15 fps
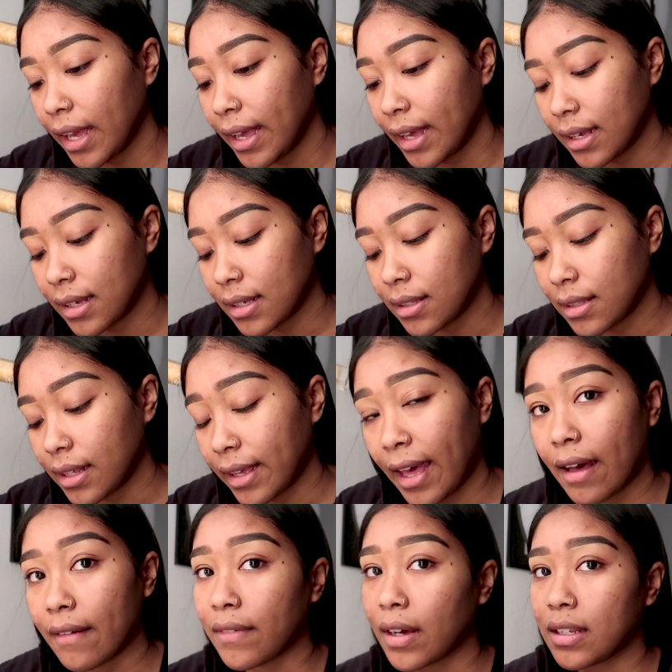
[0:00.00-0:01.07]
and the
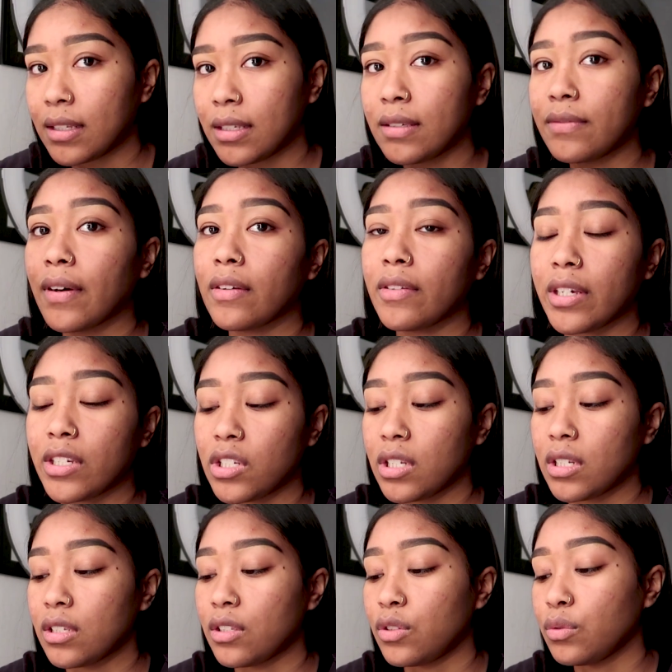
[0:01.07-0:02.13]
Kat Von D
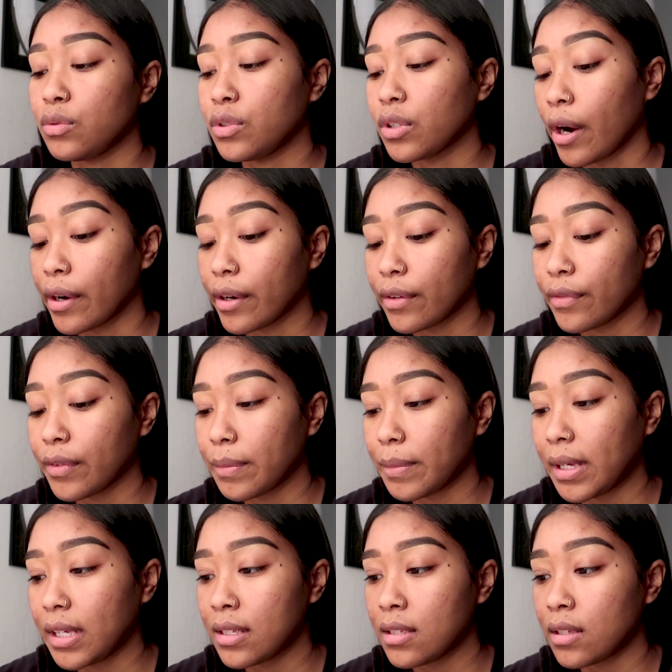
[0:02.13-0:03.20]
foundation is too dark for me.